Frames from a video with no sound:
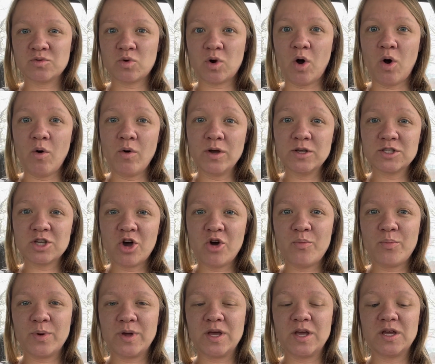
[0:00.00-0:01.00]
We're always
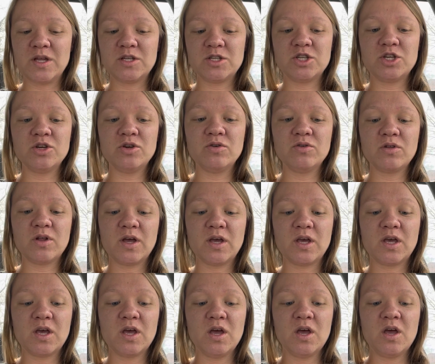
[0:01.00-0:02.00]
open to,
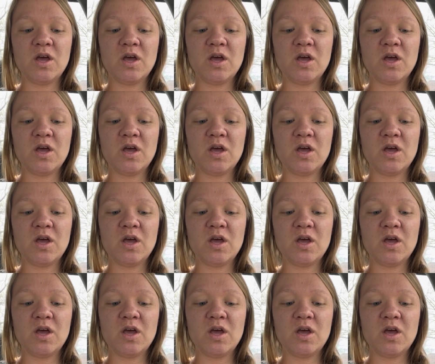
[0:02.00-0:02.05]
like,